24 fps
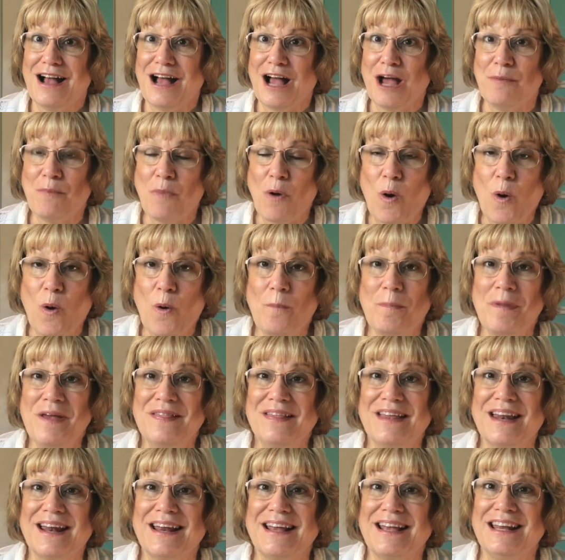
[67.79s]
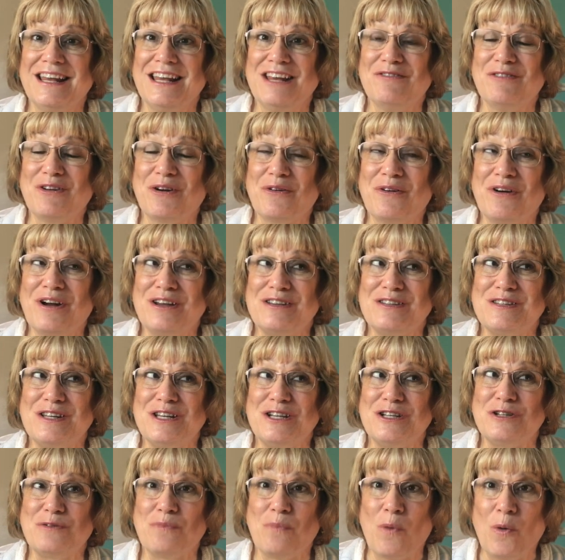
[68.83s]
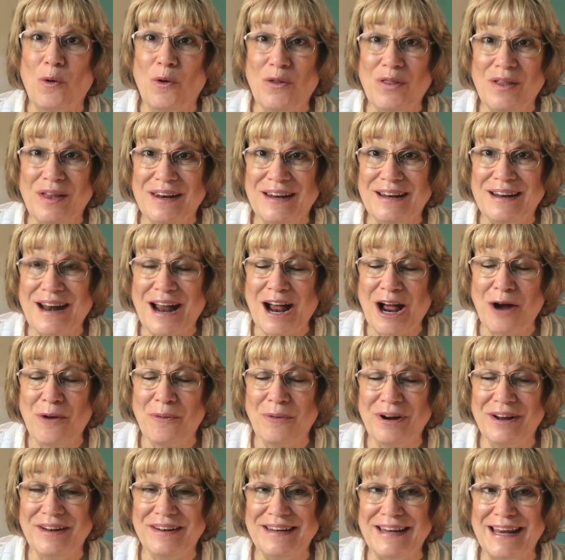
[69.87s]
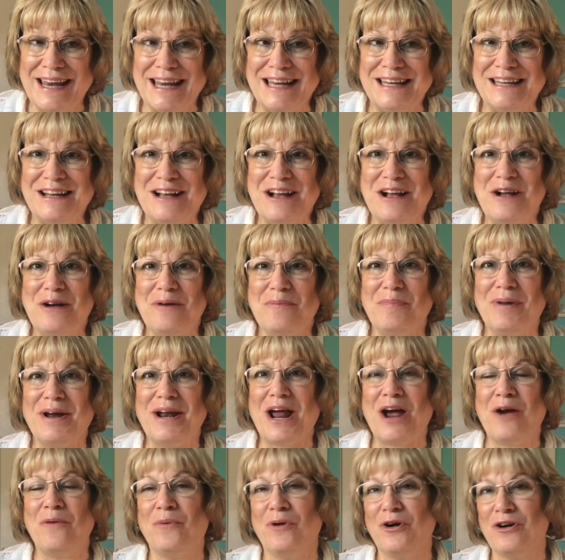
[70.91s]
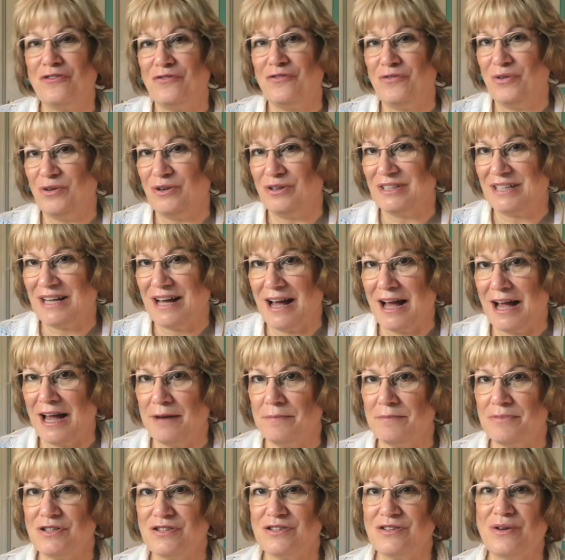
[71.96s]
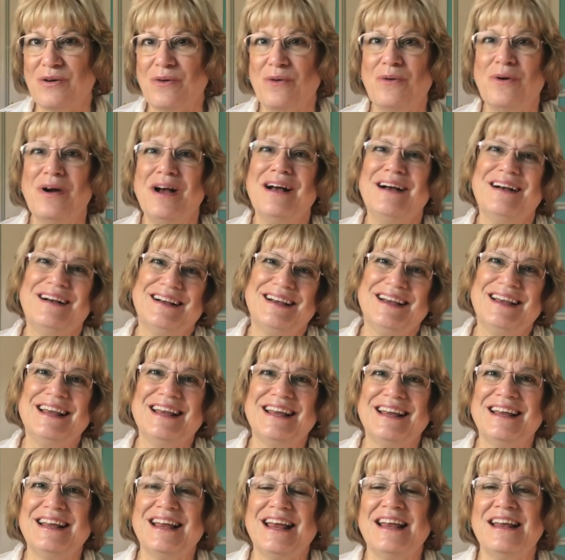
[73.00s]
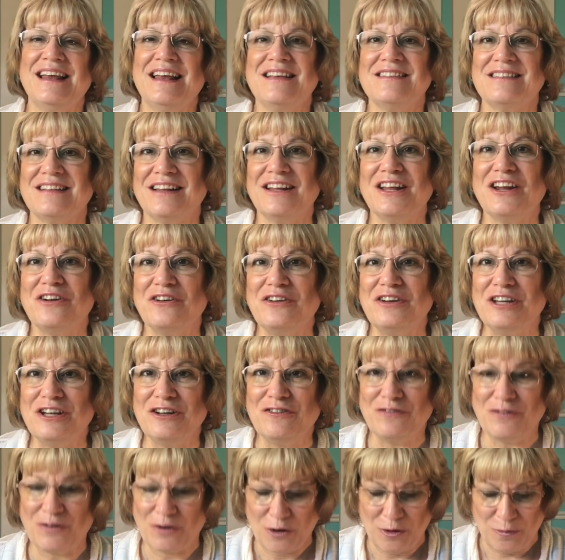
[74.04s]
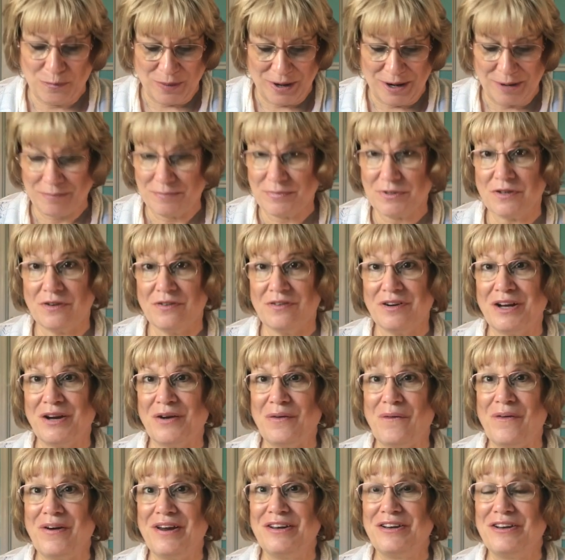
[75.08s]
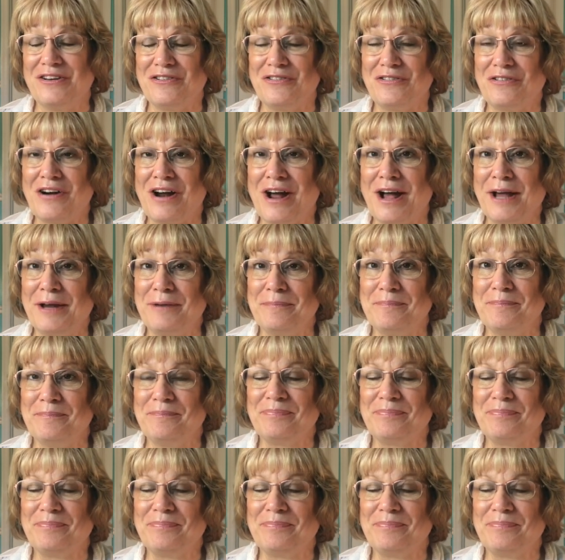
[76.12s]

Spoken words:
I'm hoping that I can even cross-stitch more than an hour a day, but I work full-time, so it is a little difficult, but I'm certainly going to try.